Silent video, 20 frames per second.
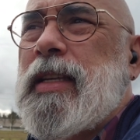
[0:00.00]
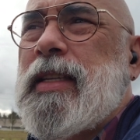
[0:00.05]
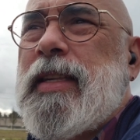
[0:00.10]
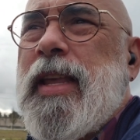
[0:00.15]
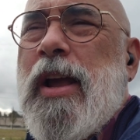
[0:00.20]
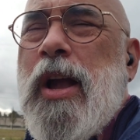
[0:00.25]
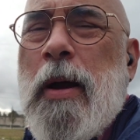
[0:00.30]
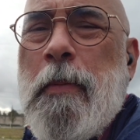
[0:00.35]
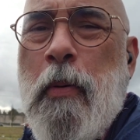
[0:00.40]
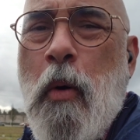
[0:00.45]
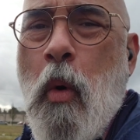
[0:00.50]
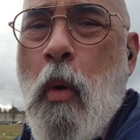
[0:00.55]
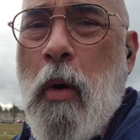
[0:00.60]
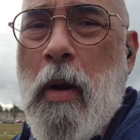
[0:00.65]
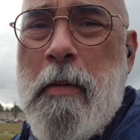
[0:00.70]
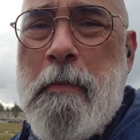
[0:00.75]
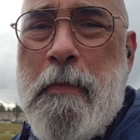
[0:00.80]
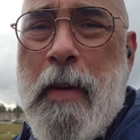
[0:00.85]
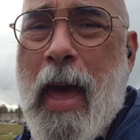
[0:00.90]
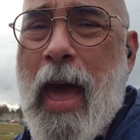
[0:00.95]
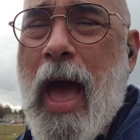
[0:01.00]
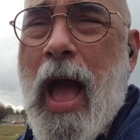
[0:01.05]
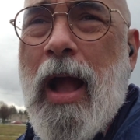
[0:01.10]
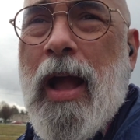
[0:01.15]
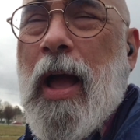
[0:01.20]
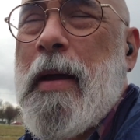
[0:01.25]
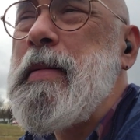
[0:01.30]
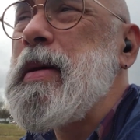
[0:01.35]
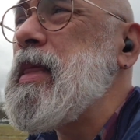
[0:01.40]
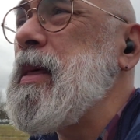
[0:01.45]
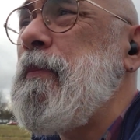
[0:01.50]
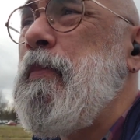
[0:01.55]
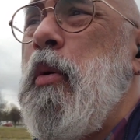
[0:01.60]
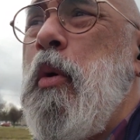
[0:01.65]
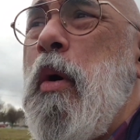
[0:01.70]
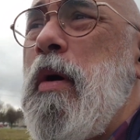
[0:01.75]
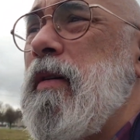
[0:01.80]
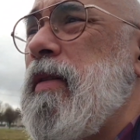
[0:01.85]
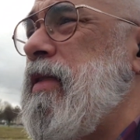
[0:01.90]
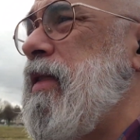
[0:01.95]
to Singapore and back. I mean, the
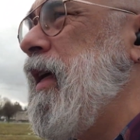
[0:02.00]
poor